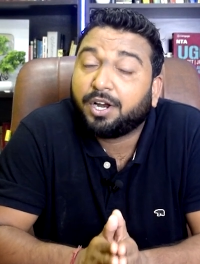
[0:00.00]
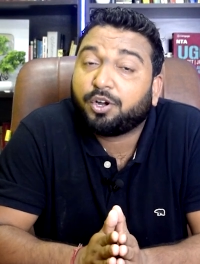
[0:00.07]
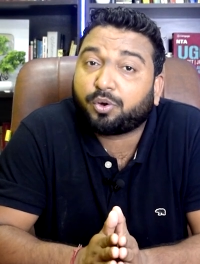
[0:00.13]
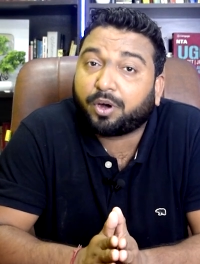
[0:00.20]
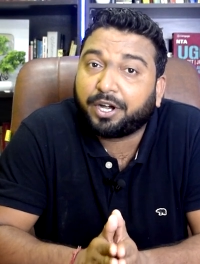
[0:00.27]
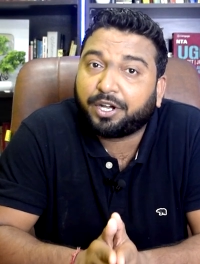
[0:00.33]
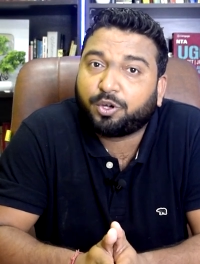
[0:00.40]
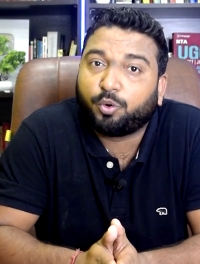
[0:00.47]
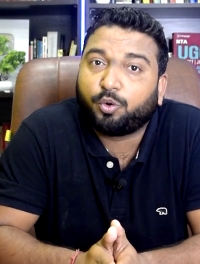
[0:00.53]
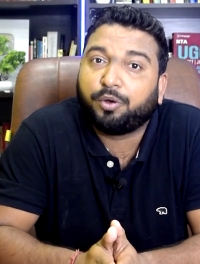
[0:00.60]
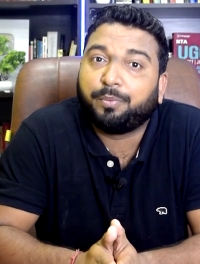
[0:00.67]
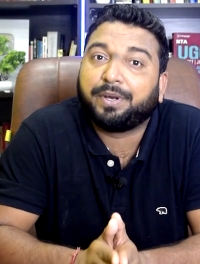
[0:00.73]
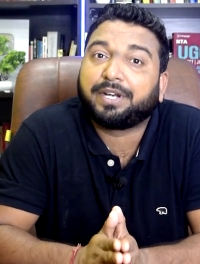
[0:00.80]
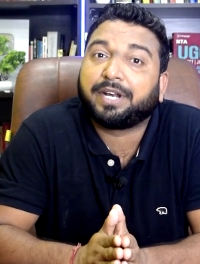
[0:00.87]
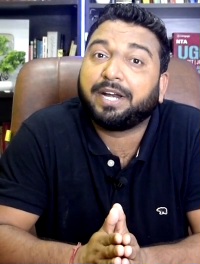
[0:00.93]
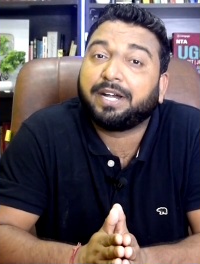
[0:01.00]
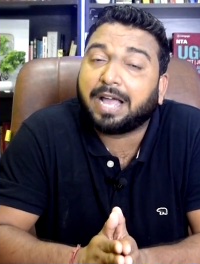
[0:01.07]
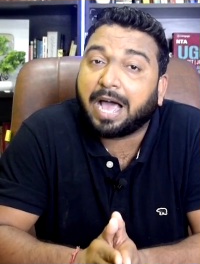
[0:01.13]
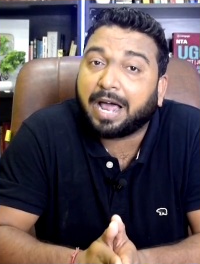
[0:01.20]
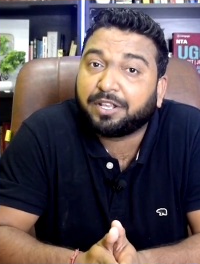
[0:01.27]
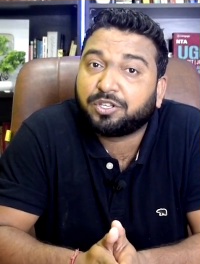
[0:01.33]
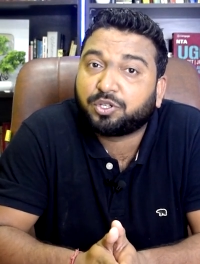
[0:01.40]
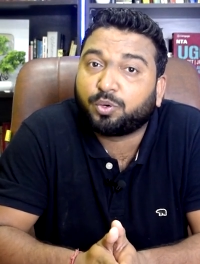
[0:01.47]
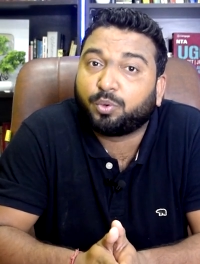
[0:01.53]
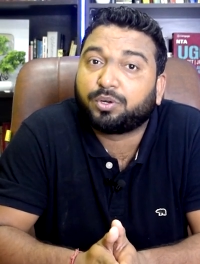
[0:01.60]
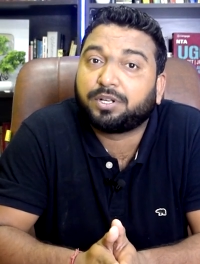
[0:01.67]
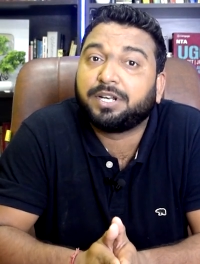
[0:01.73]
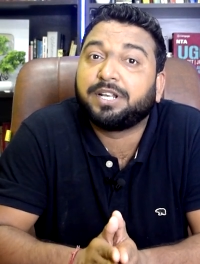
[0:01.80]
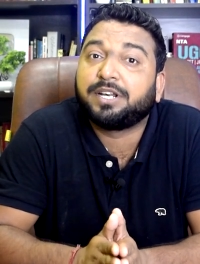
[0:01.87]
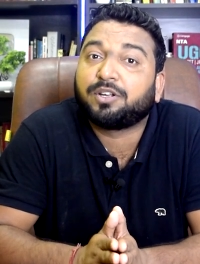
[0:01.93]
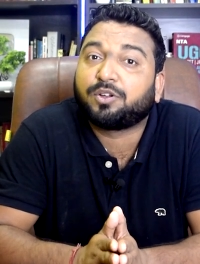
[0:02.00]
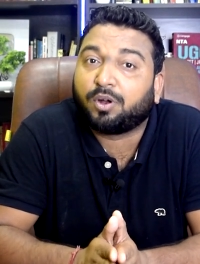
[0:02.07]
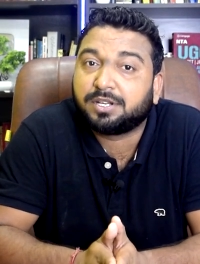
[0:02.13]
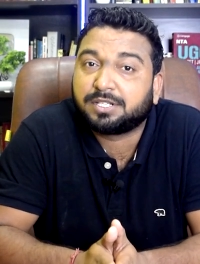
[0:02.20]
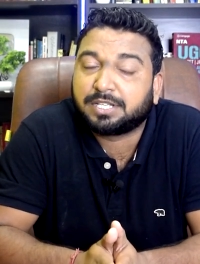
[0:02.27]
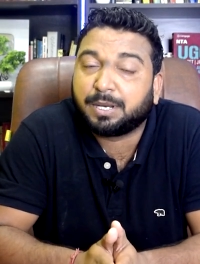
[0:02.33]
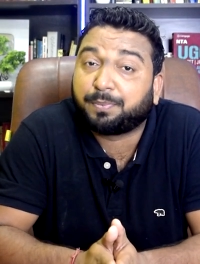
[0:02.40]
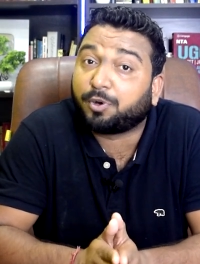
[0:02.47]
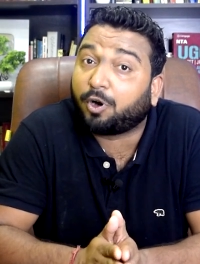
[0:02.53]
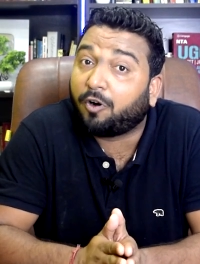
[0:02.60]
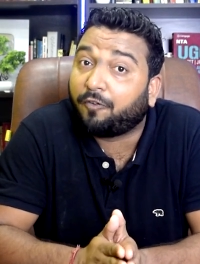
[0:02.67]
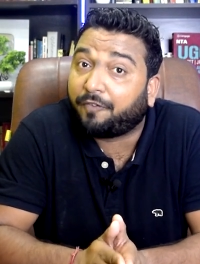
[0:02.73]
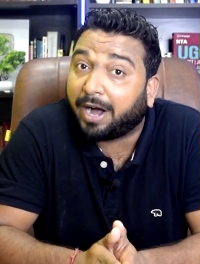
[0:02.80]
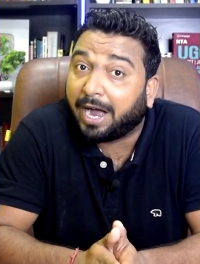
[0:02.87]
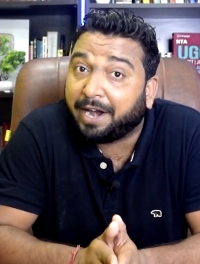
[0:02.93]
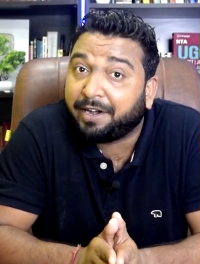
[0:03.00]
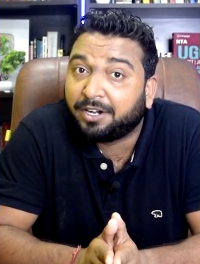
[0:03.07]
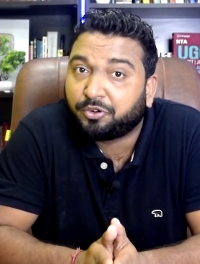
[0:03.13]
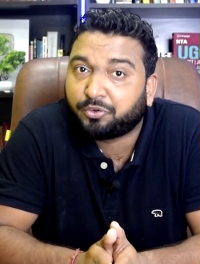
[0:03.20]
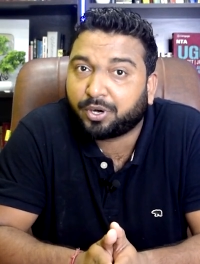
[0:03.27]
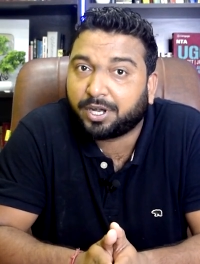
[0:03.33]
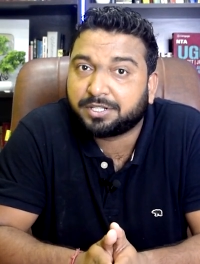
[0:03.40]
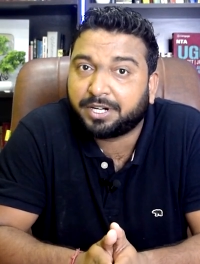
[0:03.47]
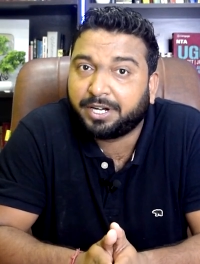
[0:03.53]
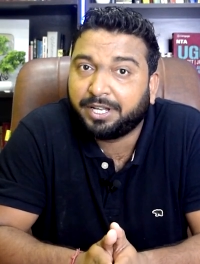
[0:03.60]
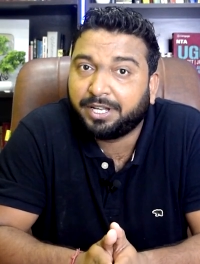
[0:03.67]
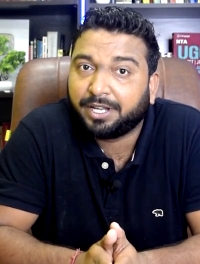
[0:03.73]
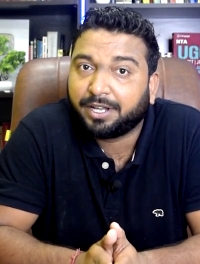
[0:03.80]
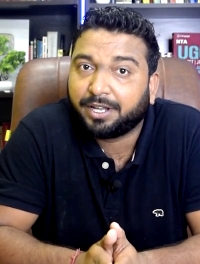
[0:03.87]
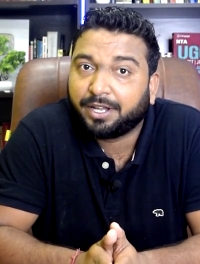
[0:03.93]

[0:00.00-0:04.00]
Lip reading: tried to imitate Aristotelian concept of ideal tragedy.